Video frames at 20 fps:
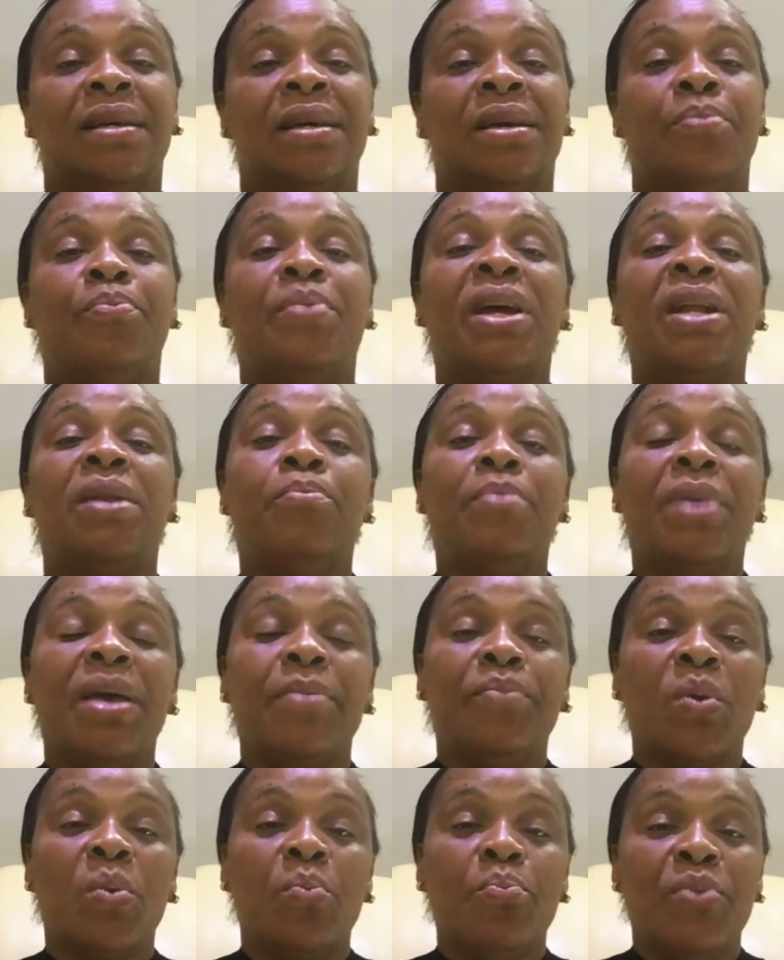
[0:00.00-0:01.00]
But
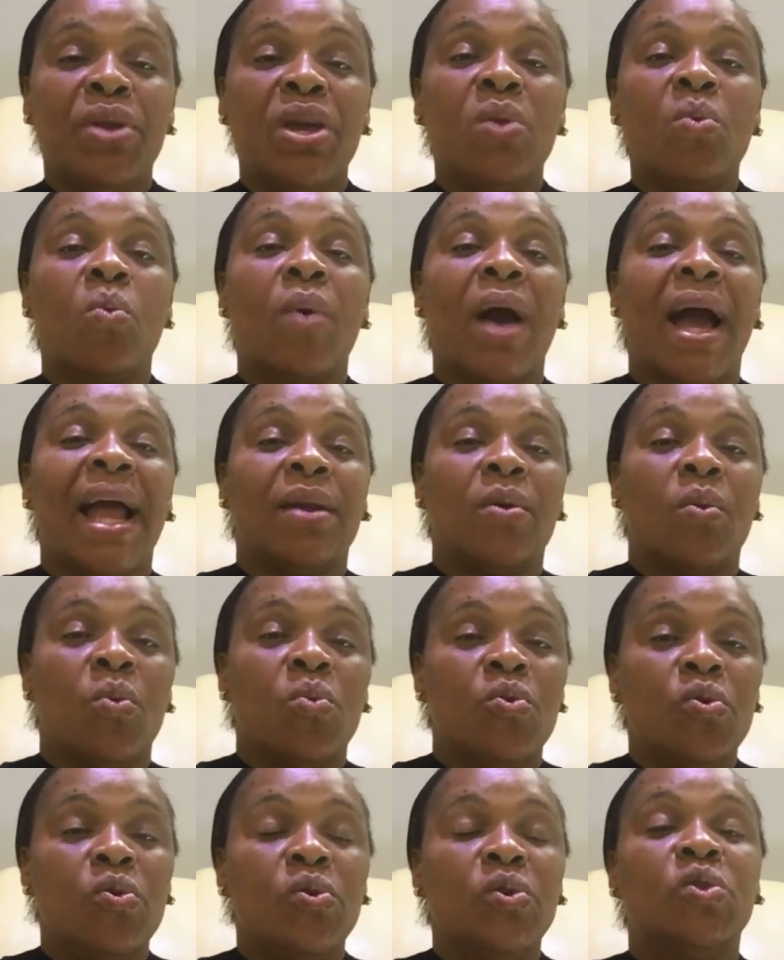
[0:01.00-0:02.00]
maybe meanwhile,
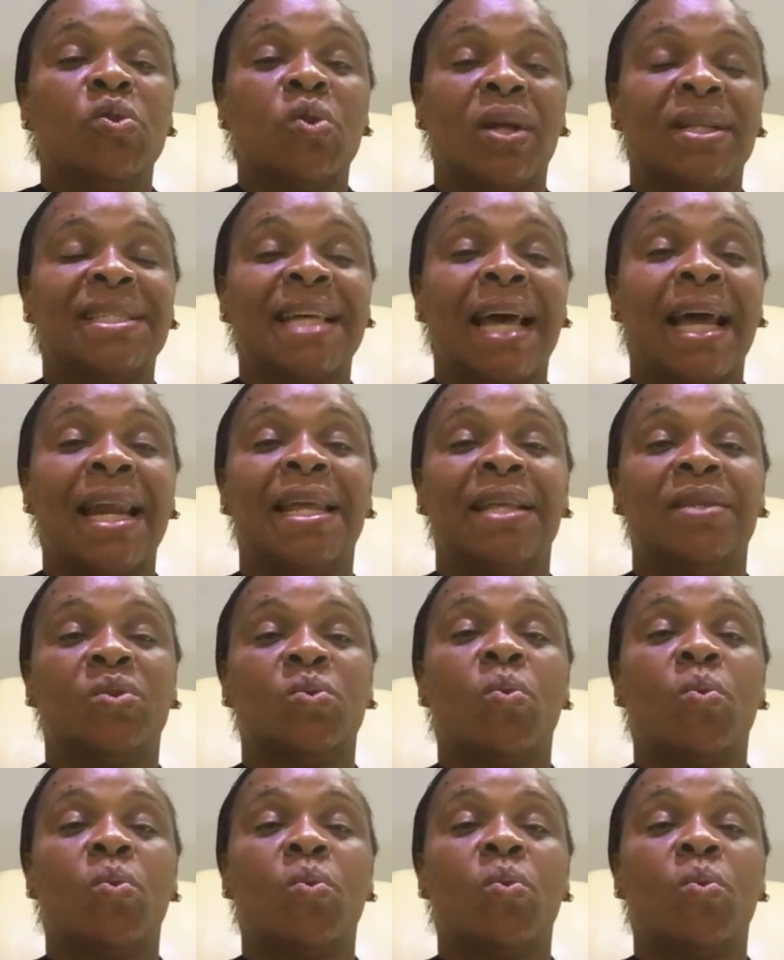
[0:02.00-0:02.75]
use your talent.